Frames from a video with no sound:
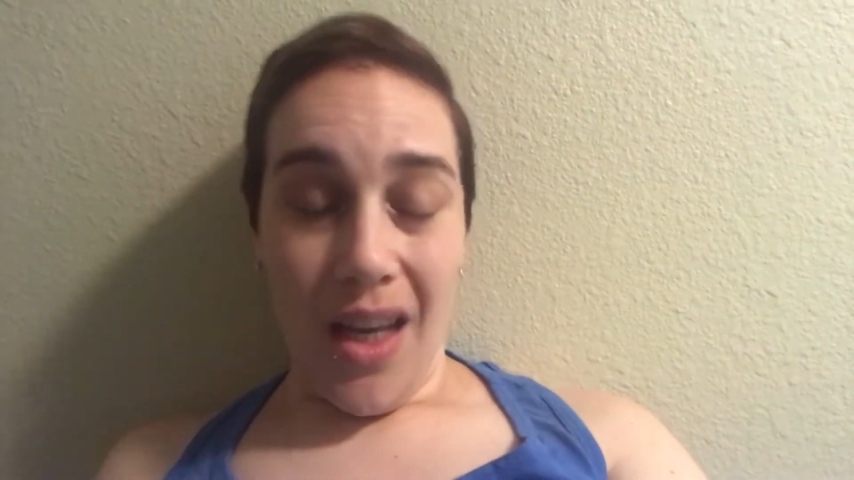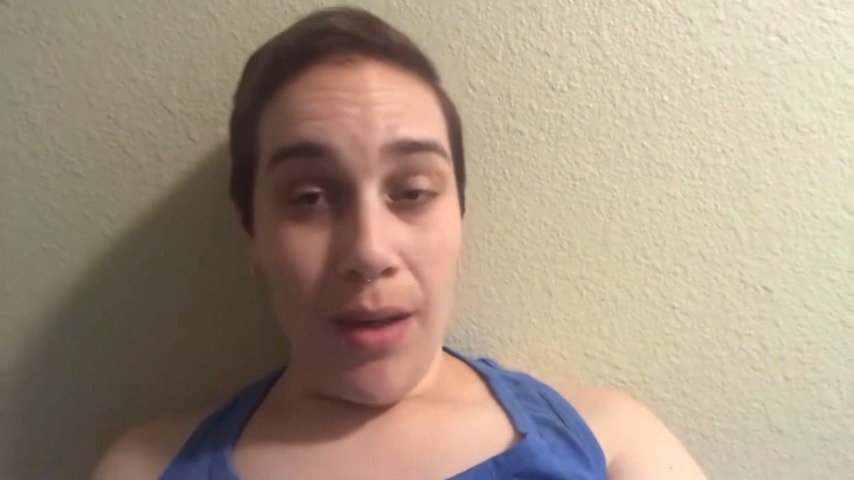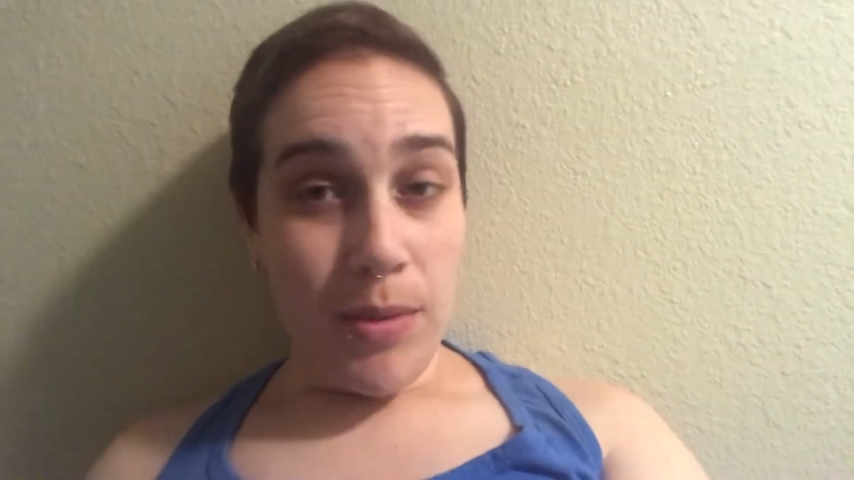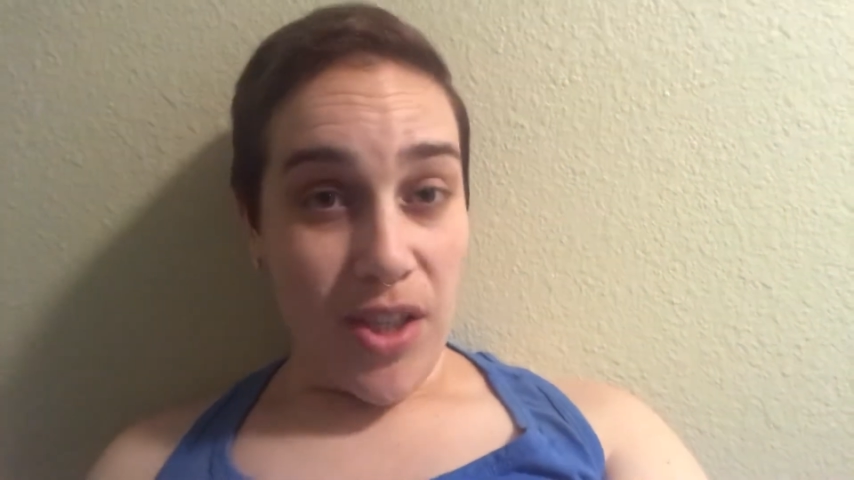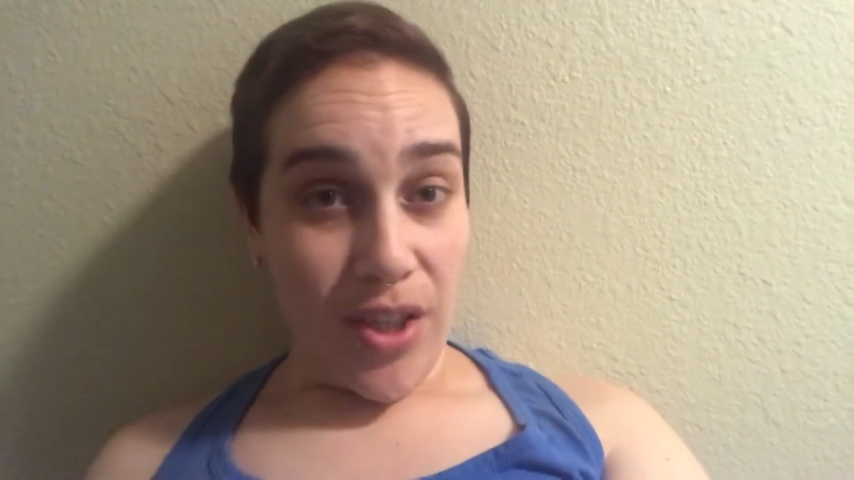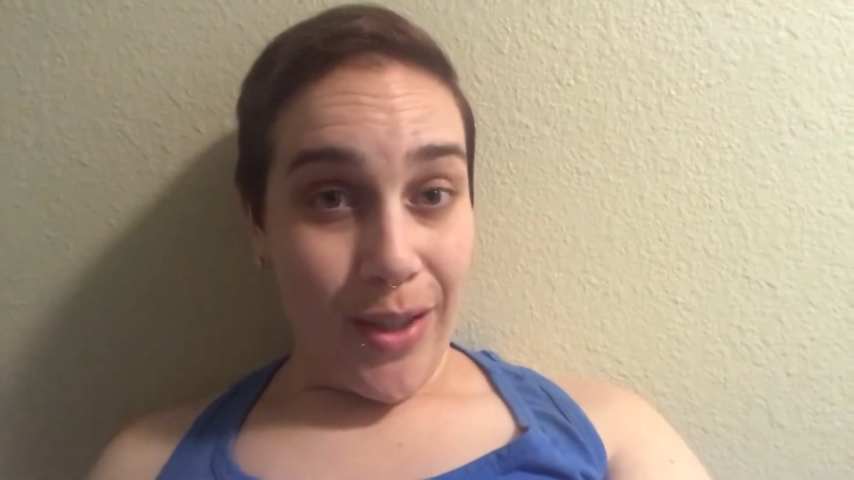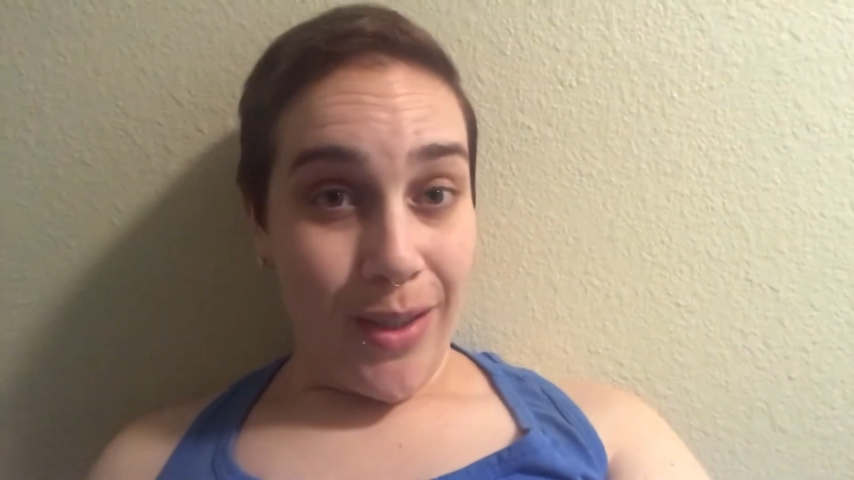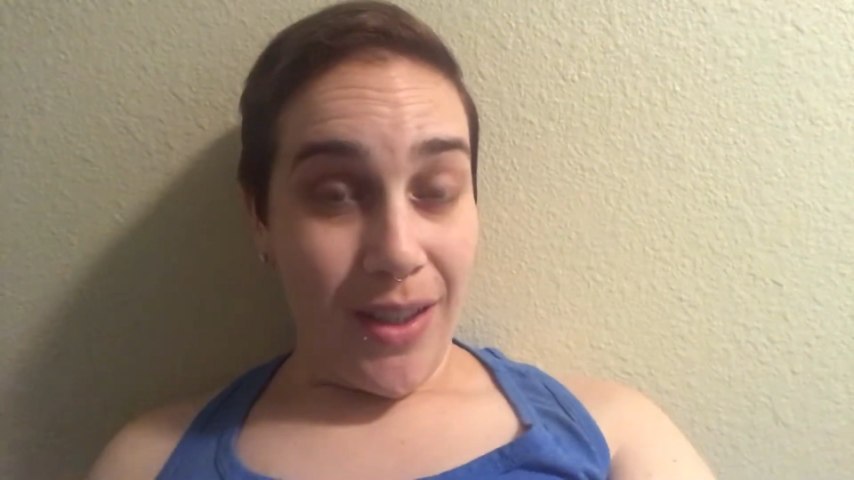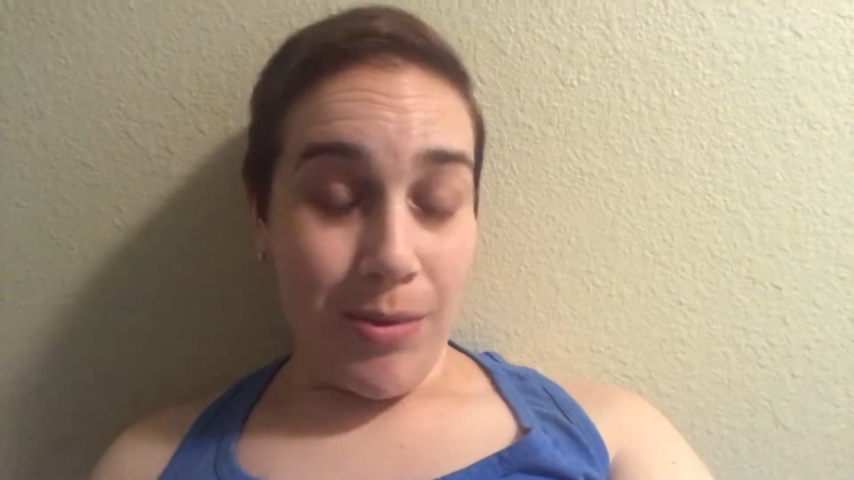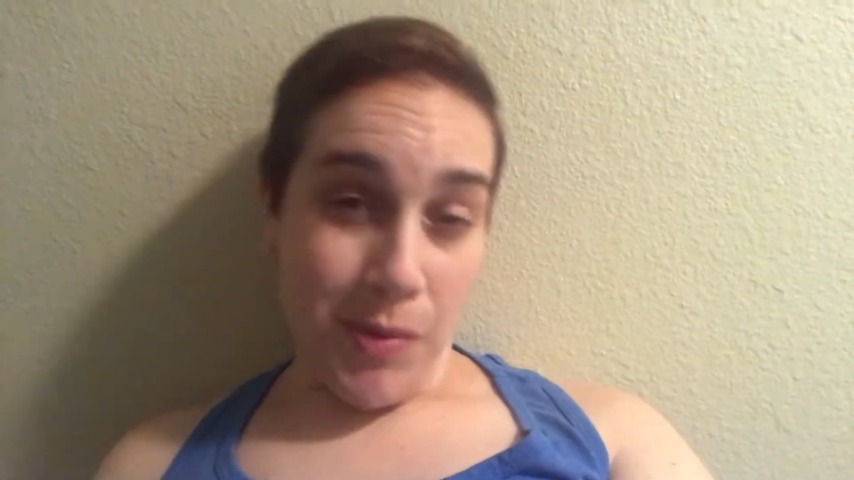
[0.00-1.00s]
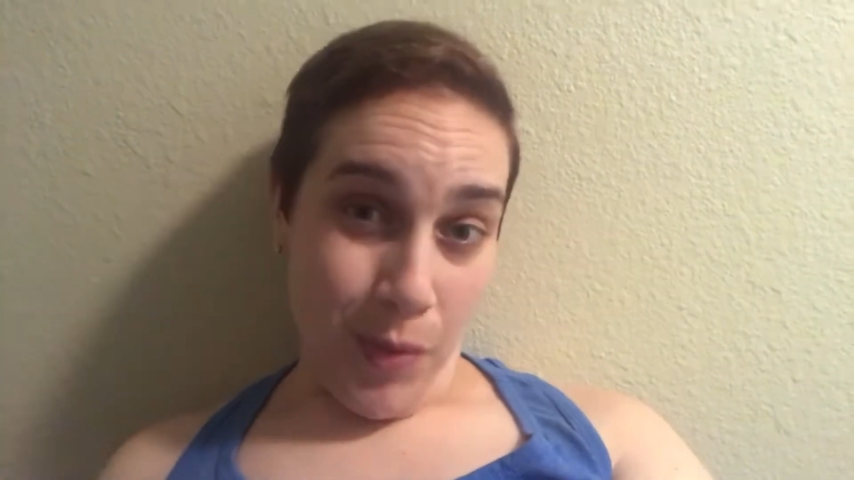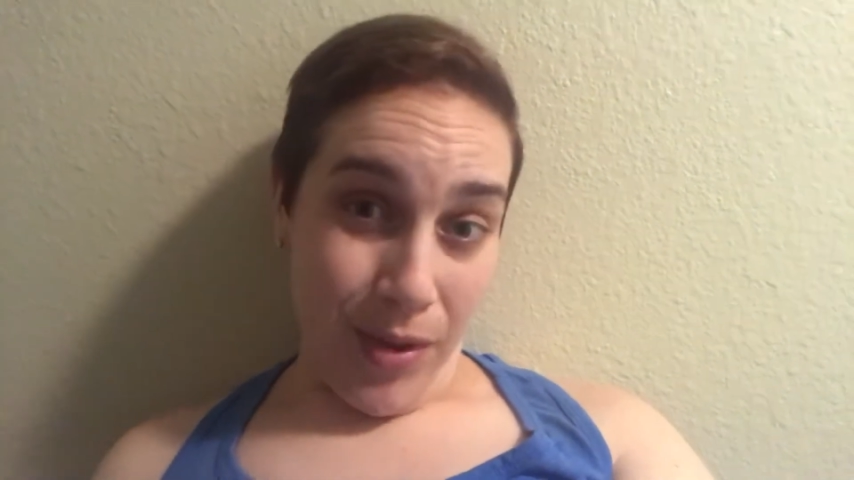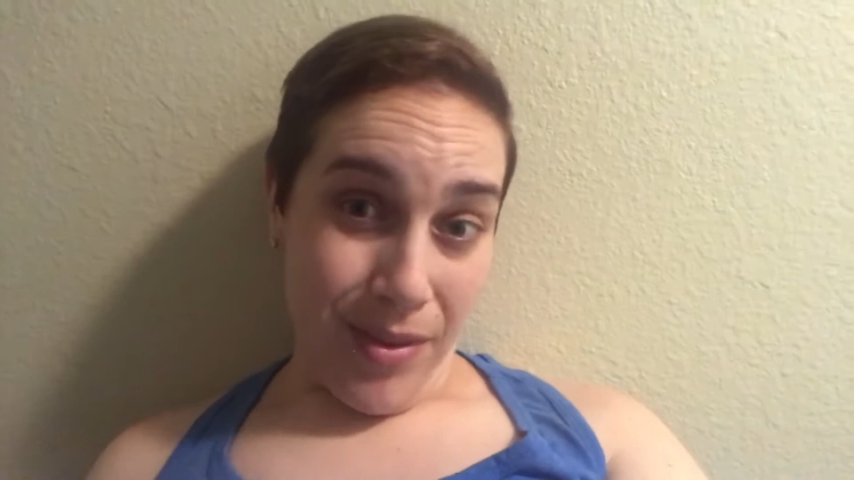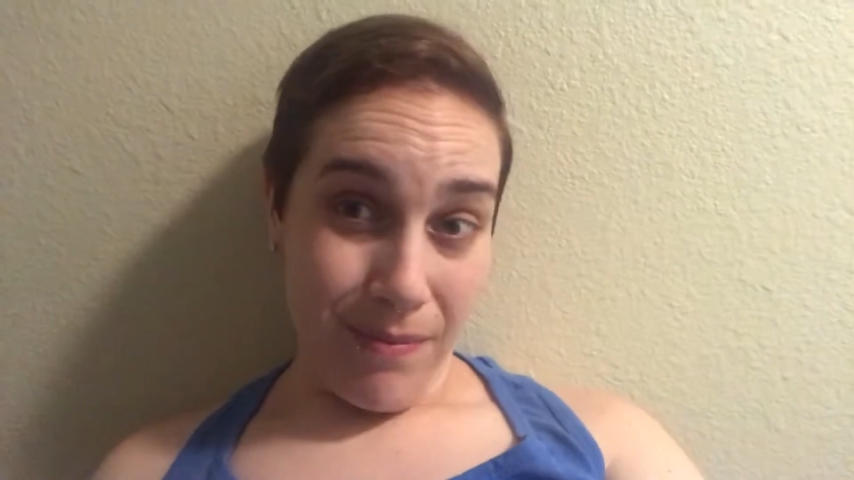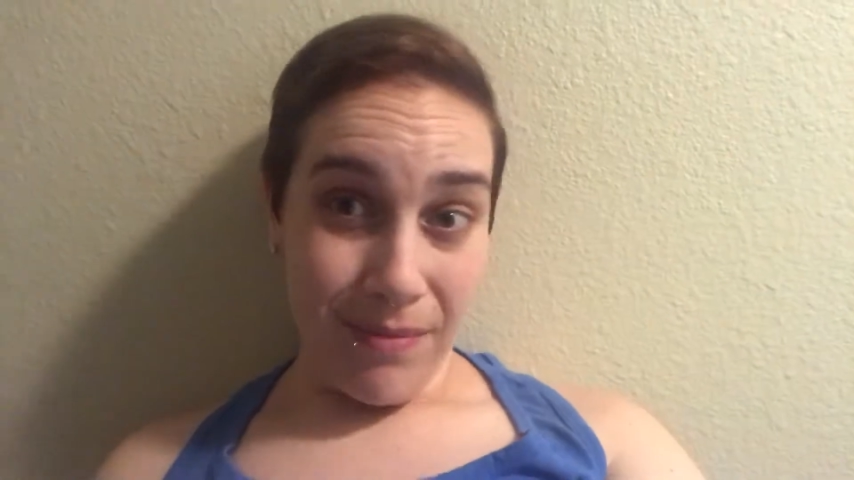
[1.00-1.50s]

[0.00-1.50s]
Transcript: It was good. It was worth